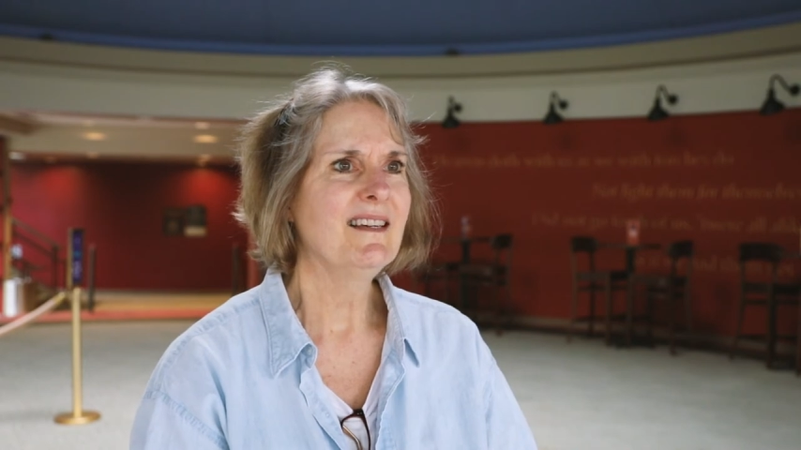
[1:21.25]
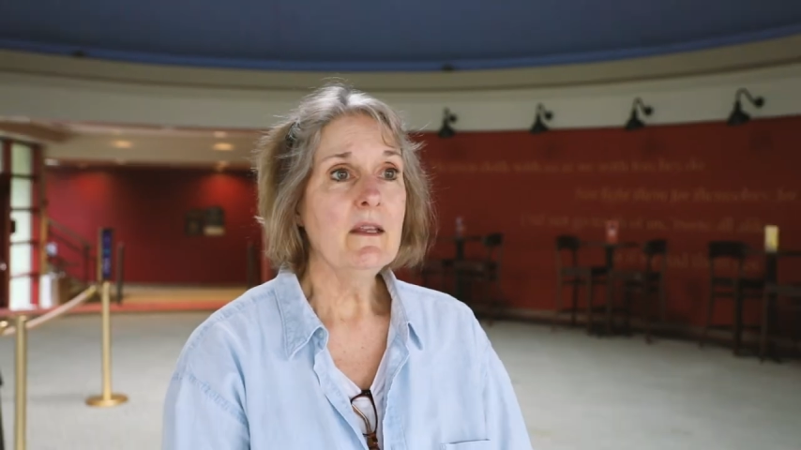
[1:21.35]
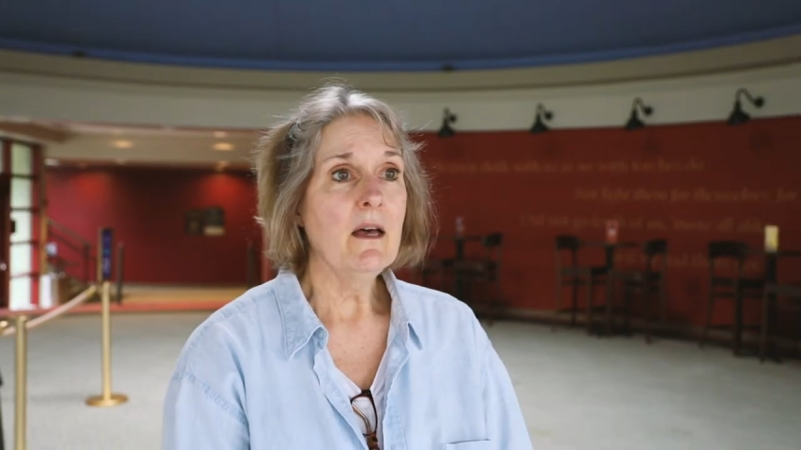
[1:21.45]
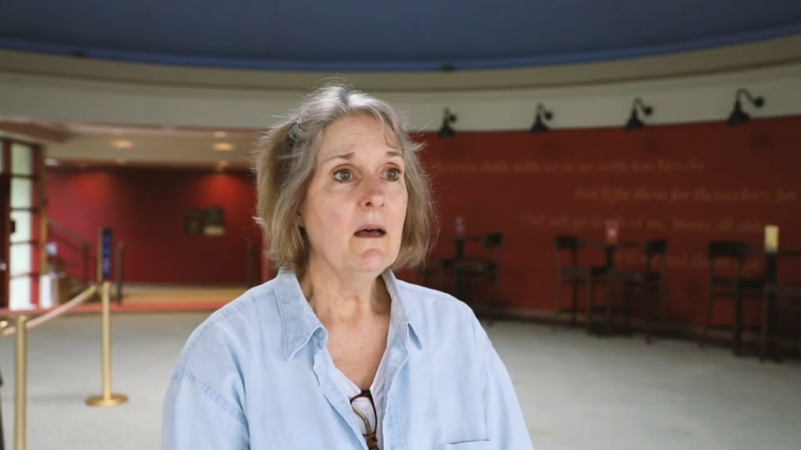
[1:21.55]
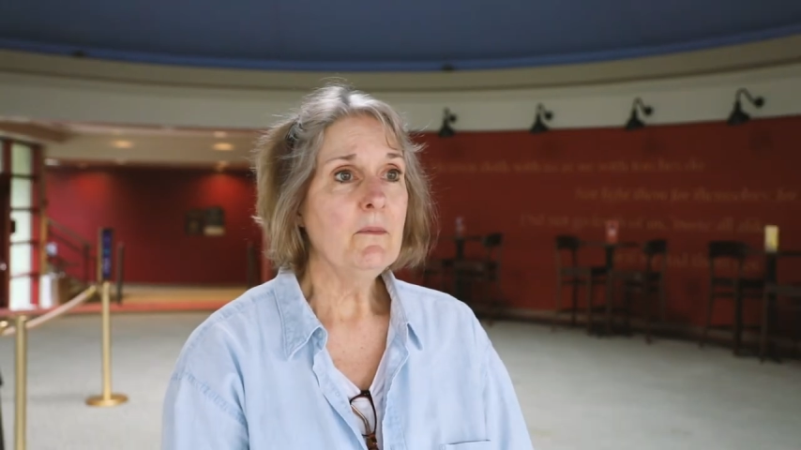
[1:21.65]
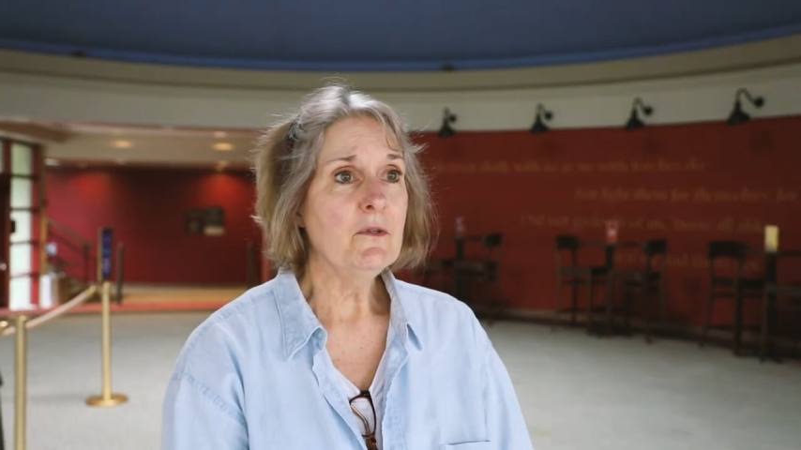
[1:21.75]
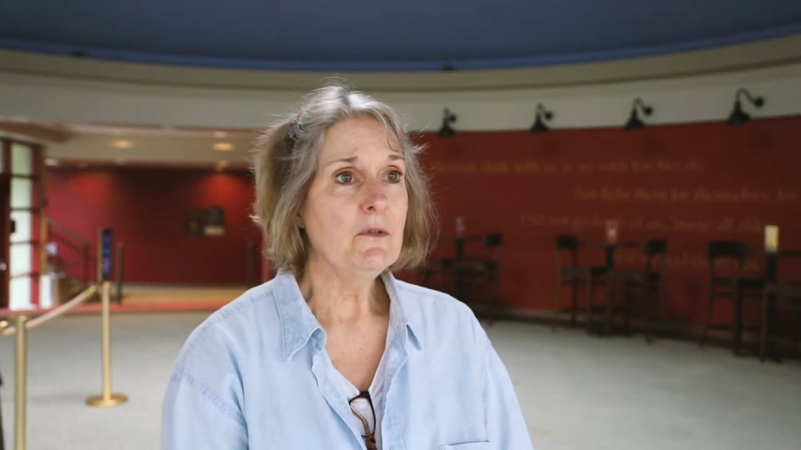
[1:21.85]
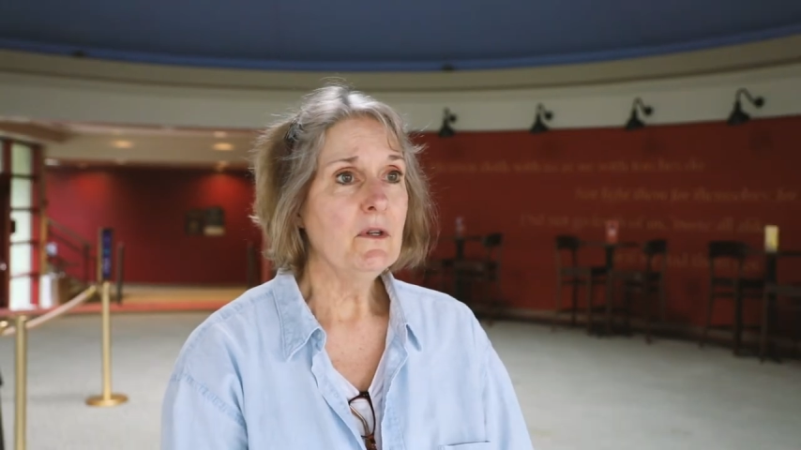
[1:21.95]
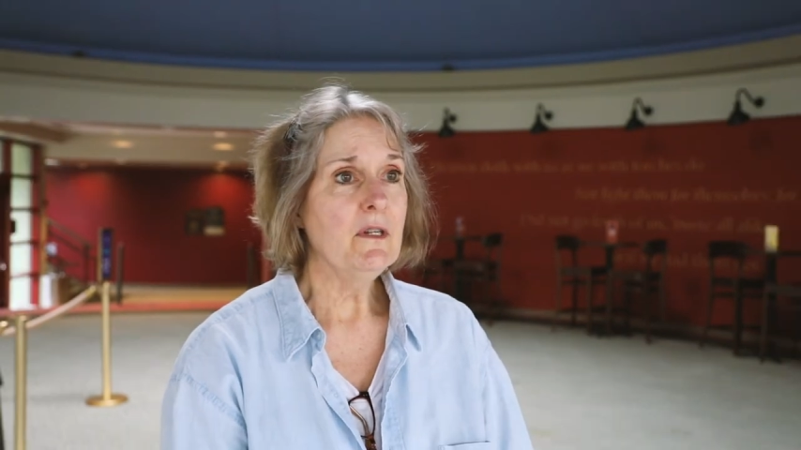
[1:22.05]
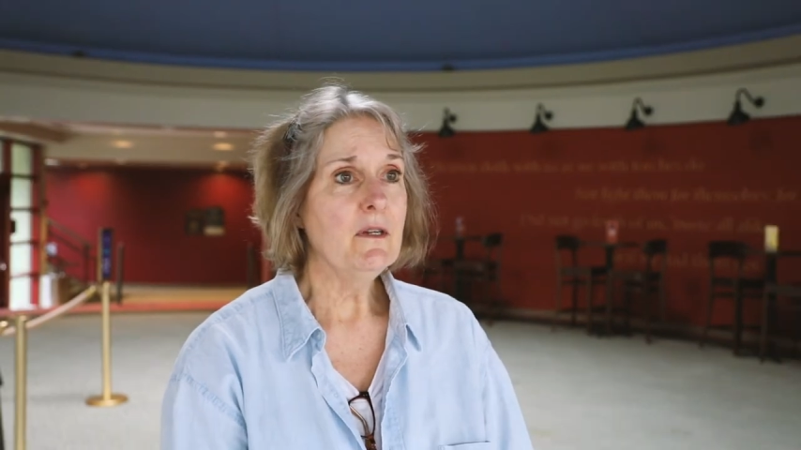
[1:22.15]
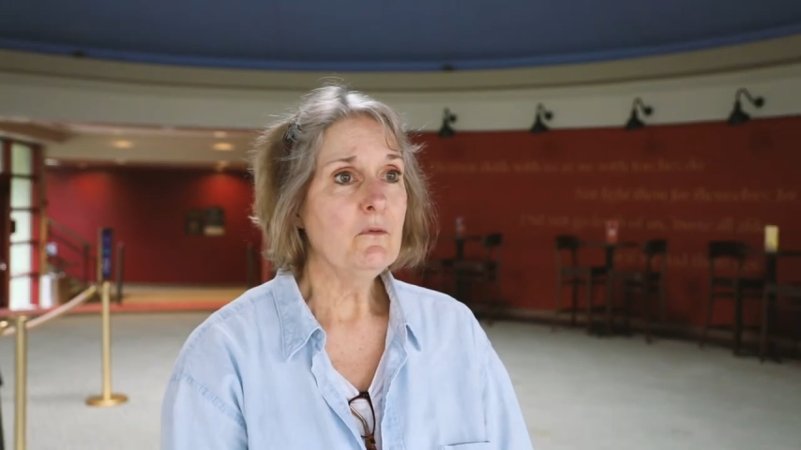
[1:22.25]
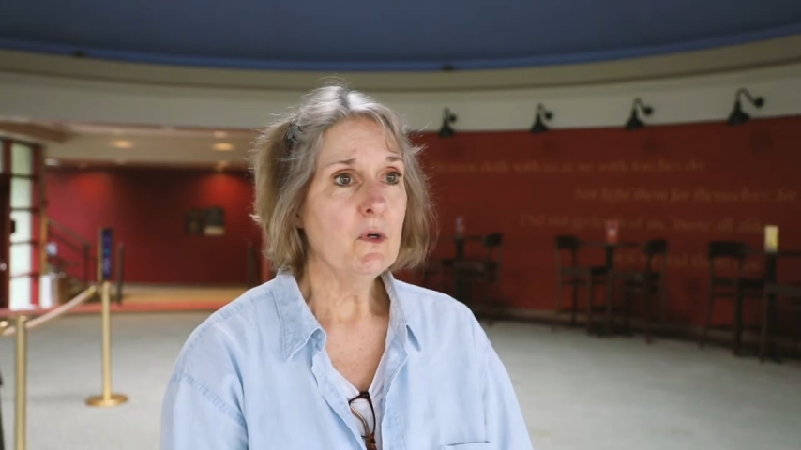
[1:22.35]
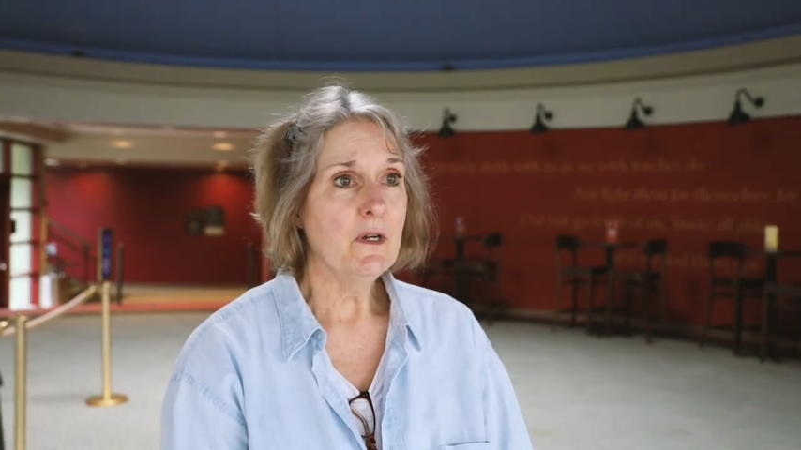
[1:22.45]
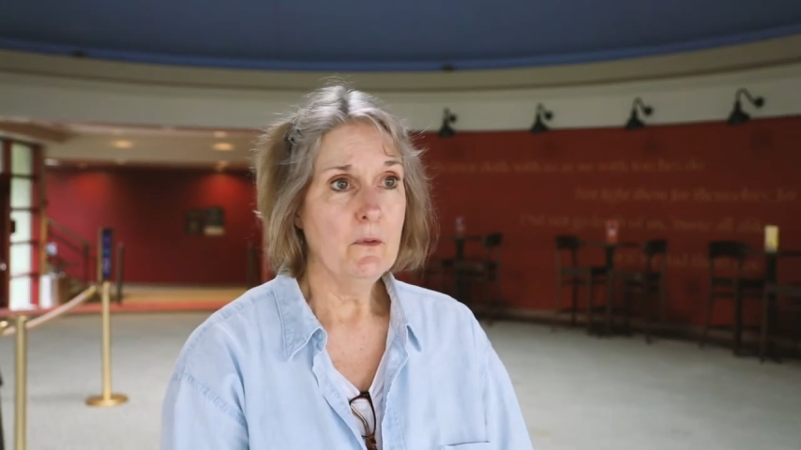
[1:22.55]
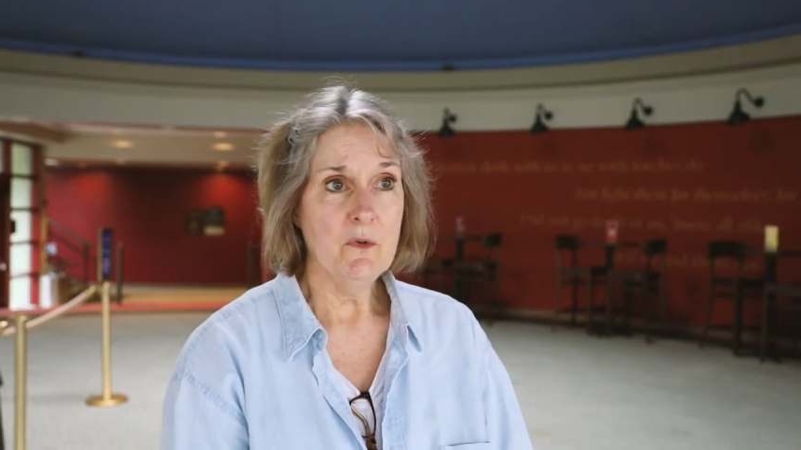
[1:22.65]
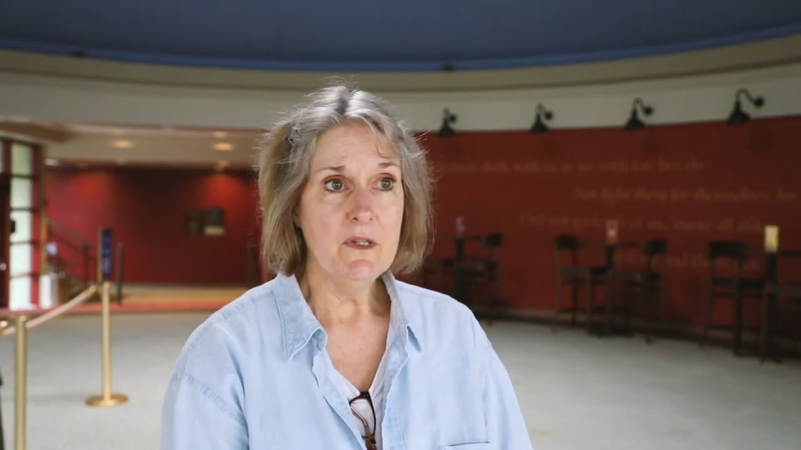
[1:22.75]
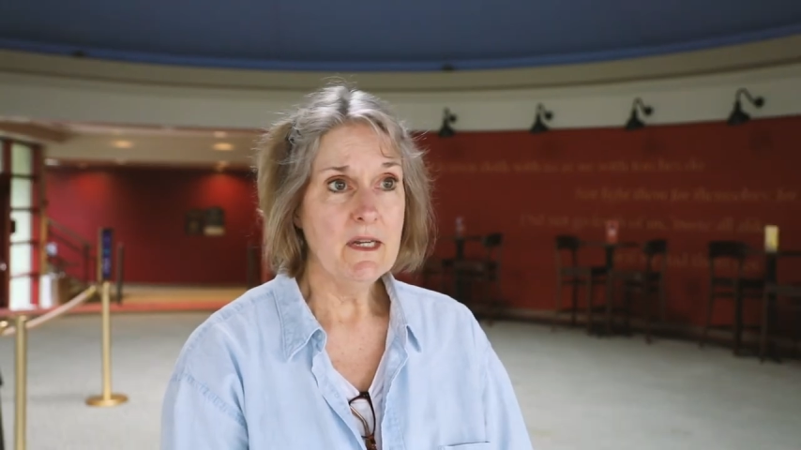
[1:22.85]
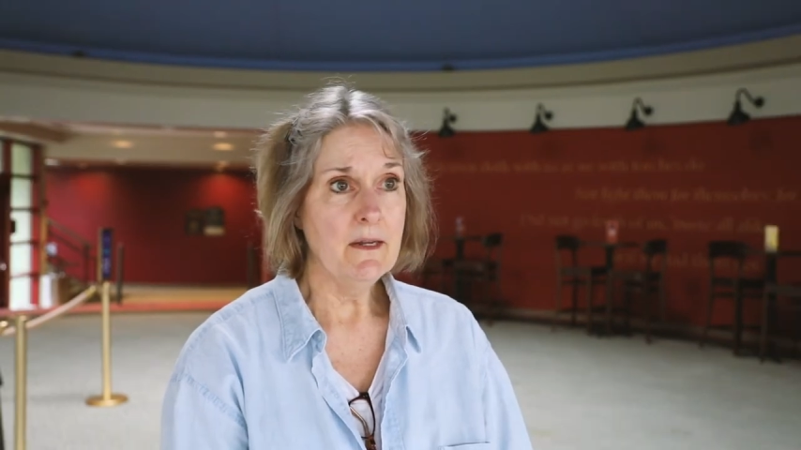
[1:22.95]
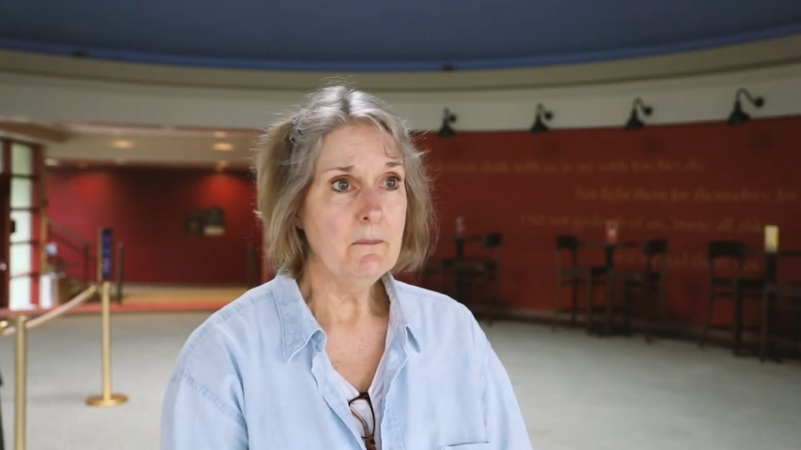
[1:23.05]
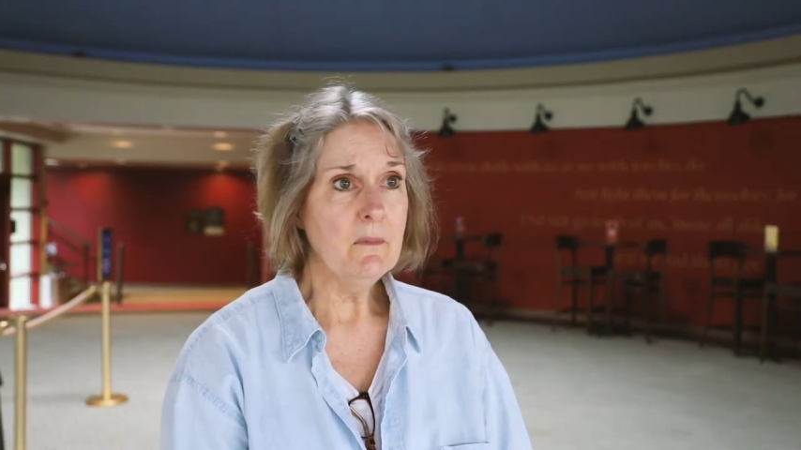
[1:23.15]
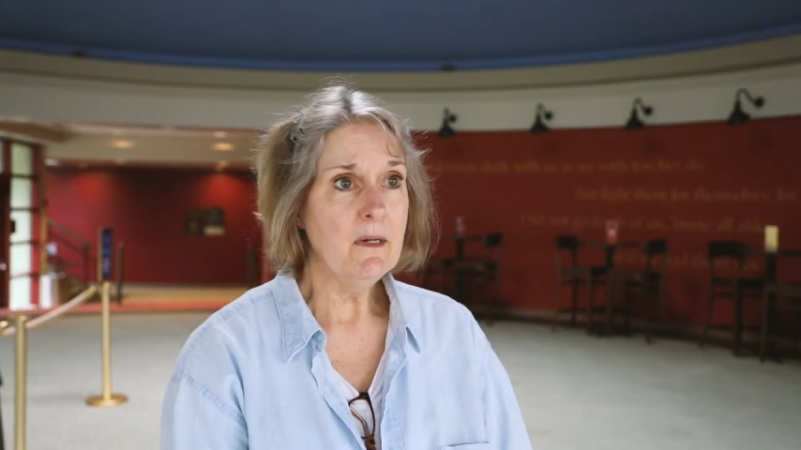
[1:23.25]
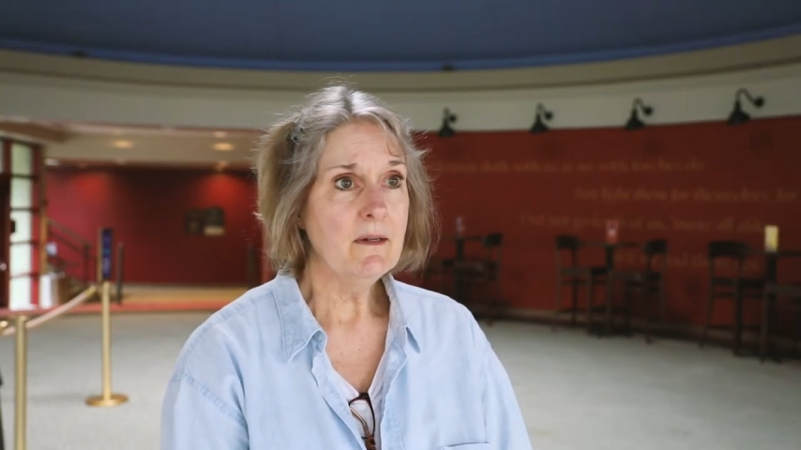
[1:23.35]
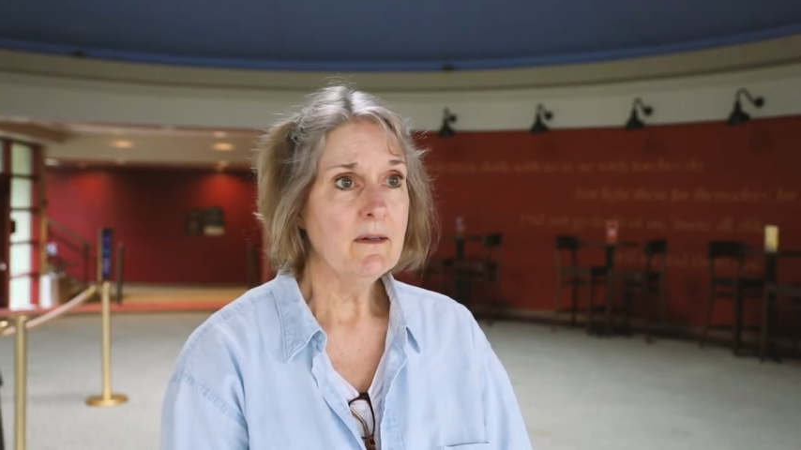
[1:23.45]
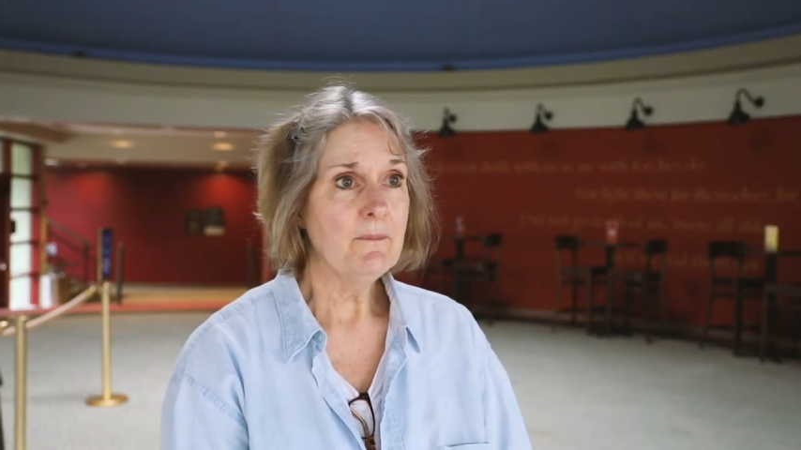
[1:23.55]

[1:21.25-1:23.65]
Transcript: The opportunity of working with Tim